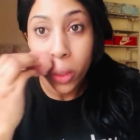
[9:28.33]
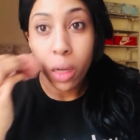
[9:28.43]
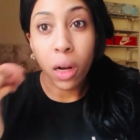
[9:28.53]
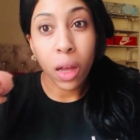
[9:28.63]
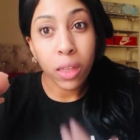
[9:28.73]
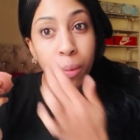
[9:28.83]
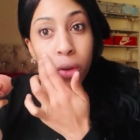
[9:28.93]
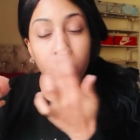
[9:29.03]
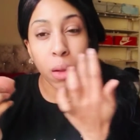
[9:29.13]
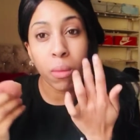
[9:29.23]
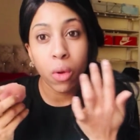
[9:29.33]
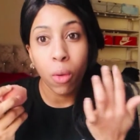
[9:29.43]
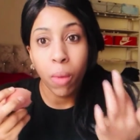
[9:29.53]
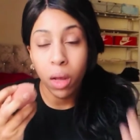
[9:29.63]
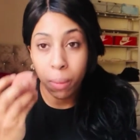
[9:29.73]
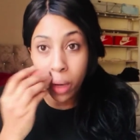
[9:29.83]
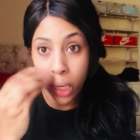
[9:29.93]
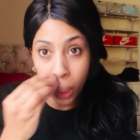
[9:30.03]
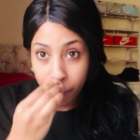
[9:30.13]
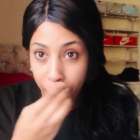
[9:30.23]
and I like to put some on my upper
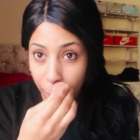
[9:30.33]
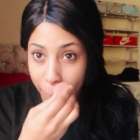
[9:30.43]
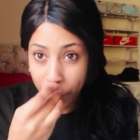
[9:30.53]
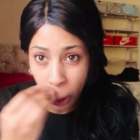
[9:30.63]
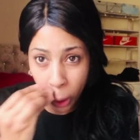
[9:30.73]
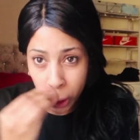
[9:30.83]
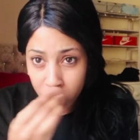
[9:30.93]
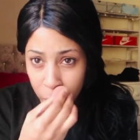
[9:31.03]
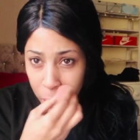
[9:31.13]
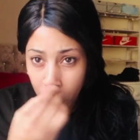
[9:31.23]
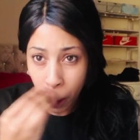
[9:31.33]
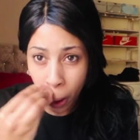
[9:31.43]
lip because